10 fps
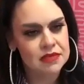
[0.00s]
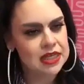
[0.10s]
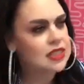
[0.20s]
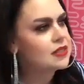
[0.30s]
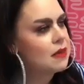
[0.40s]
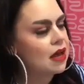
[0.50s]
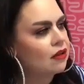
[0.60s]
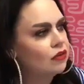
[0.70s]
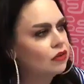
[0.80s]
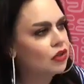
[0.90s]
It is
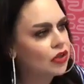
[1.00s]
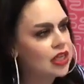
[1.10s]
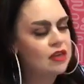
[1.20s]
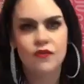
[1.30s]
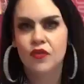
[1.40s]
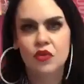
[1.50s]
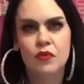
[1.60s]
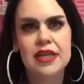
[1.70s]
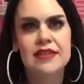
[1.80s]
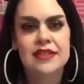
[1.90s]
about looking for the
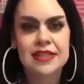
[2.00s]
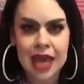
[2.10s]
wins,